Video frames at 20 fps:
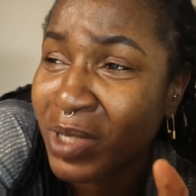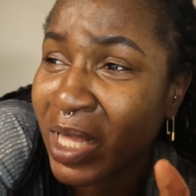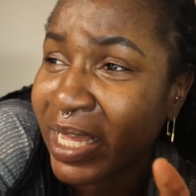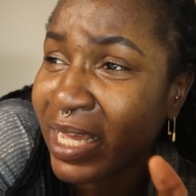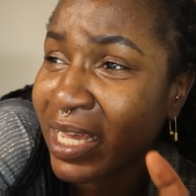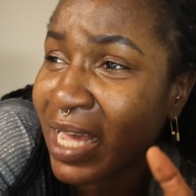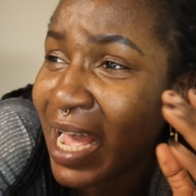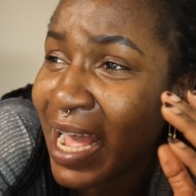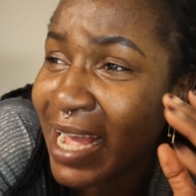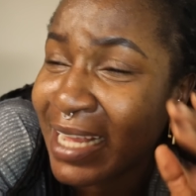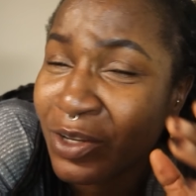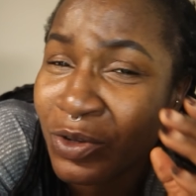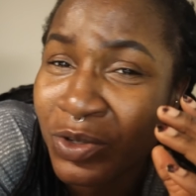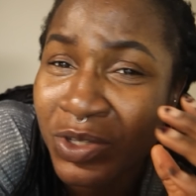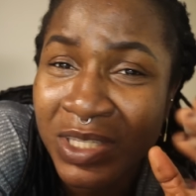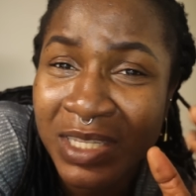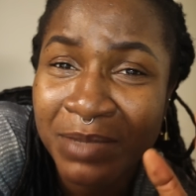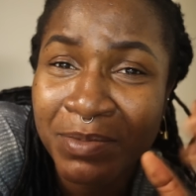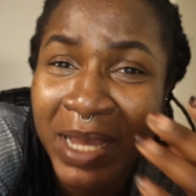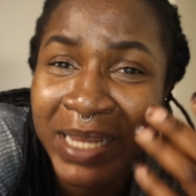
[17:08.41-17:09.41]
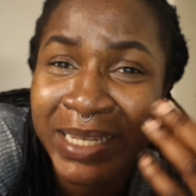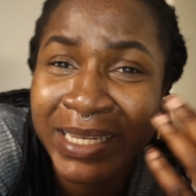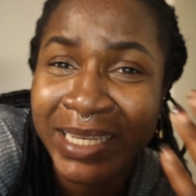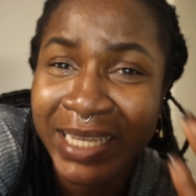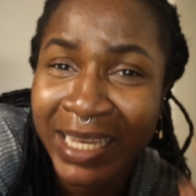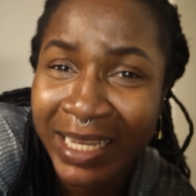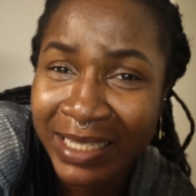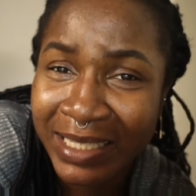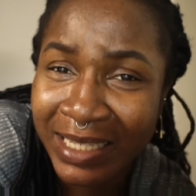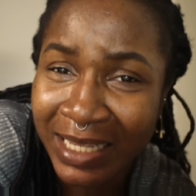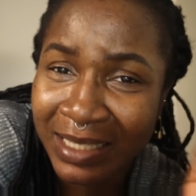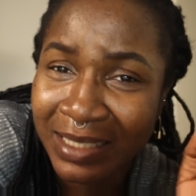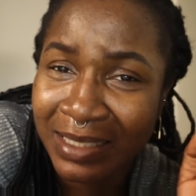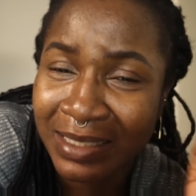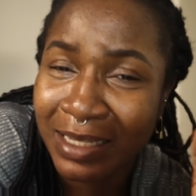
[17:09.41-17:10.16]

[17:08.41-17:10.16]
Like, I don't see my nakedness.